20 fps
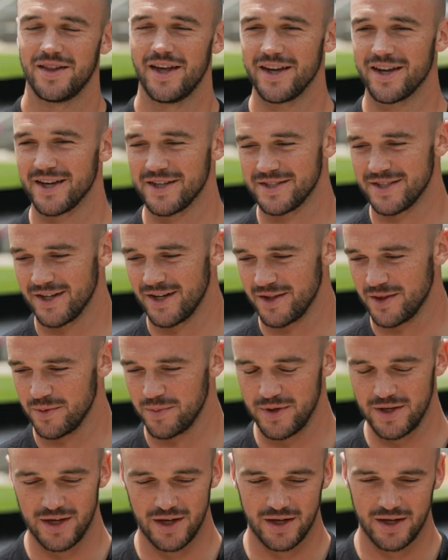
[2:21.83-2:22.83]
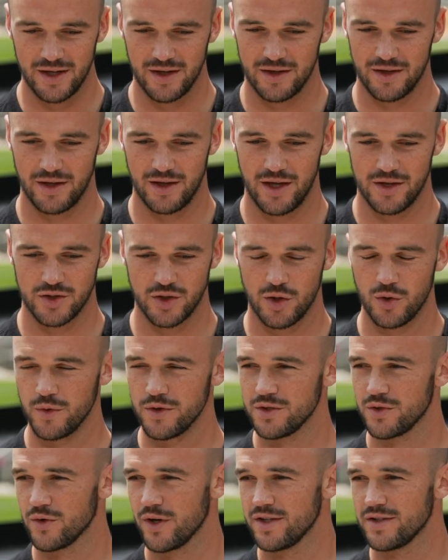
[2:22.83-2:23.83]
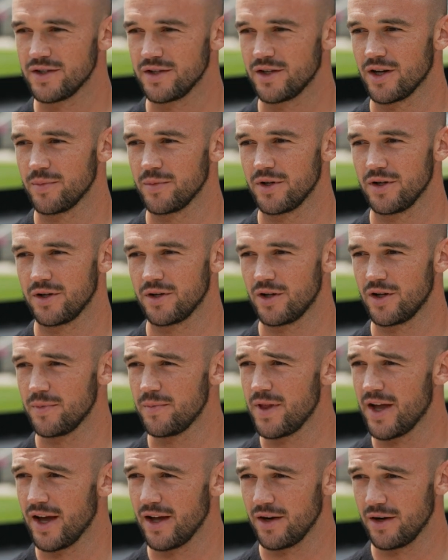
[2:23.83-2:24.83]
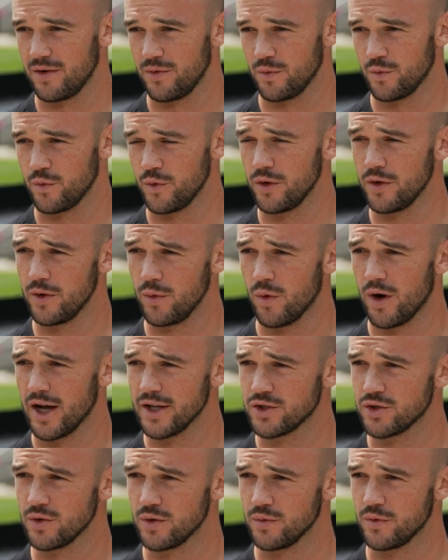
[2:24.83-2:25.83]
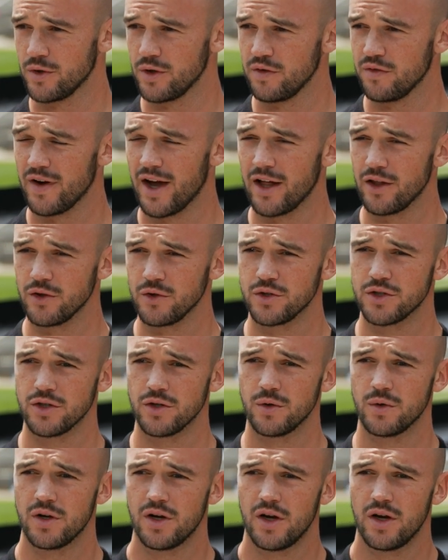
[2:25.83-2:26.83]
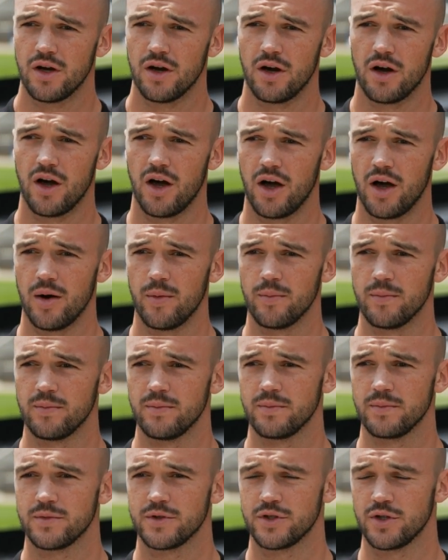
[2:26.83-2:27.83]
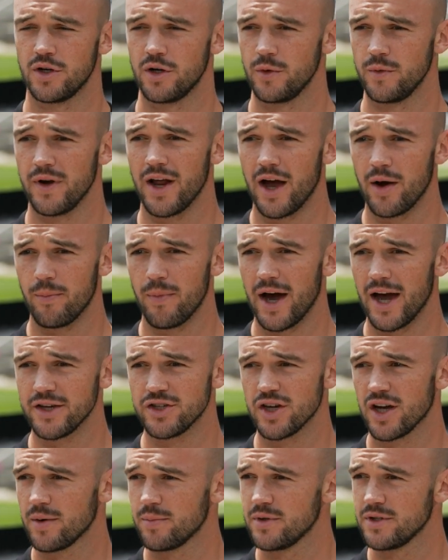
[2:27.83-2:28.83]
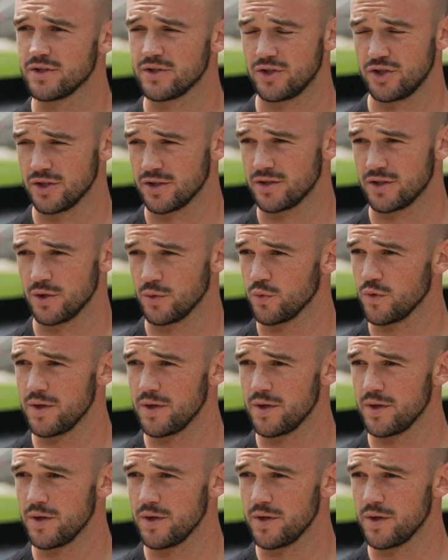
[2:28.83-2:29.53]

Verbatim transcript: like I said at the beginning, it's always great to come to a club that really wants you and really values you. Um, so now my job is just to